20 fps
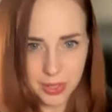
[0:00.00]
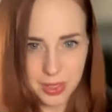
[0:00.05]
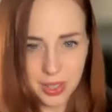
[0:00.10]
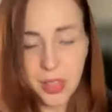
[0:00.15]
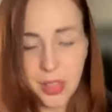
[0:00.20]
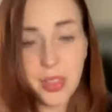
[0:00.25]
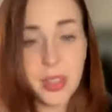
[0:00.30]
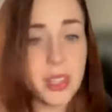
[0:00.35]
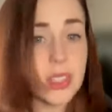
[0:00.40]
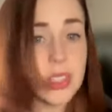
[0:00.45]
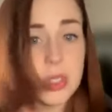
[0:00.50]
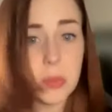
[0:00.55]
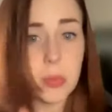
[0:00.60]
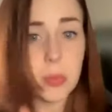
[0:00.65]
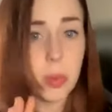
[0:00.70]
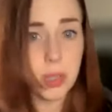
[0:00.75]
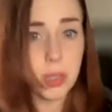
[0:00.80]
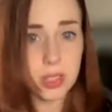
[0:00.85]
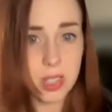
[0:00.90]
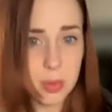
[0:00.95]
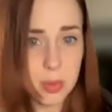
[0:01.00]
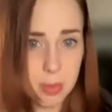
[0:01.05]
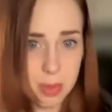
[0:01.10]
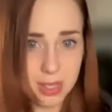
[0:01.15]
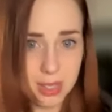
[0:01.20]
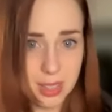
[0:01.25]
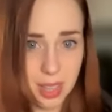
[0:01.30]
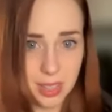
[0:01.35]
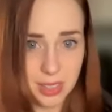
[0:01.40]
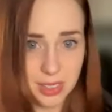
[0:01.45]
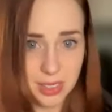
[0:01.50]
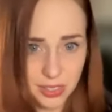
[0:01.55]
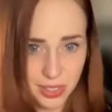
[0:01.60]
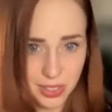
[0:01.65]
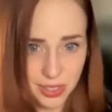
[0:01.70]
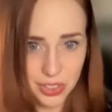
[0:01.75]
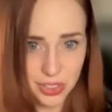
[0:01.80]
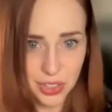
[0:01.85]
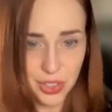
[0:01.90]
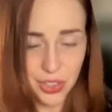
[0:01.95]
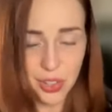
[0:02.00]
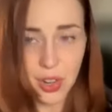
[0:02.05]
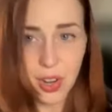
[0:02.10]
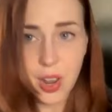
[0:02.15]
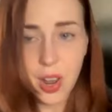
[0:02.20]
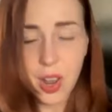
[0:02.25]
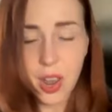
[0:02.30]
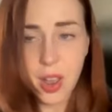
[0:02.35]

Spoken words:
And I think it's important to make that distinction.